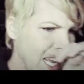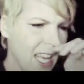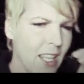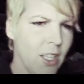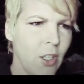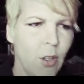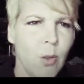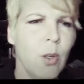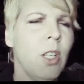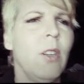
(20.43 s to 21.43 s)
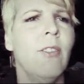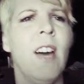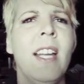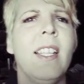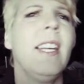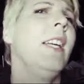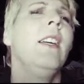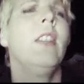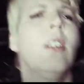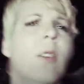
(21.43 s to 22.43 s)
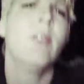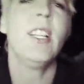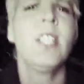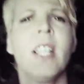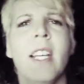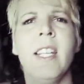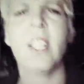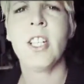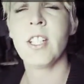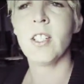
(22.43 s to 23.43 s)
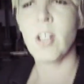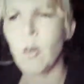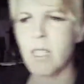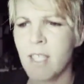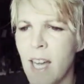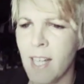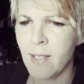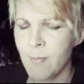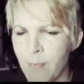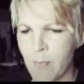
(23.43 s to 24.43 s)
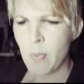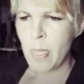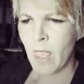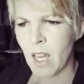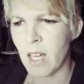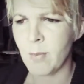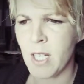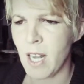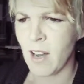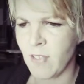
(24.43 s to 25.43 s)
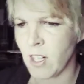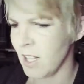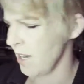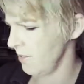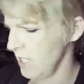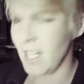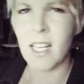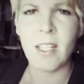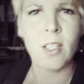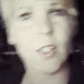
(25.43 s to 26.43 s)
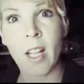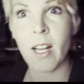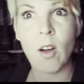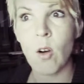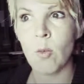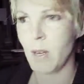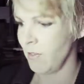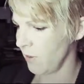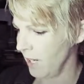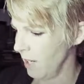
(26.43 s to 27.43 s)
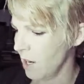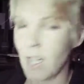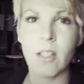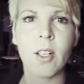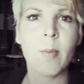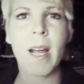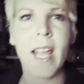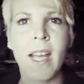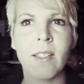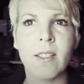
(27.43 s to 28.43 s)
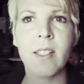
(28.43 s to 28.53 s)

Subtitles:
And then you finally, you know, eventually get the chance to go inside, take off your gloves, and you're like, oh my freaking God, look at my hands.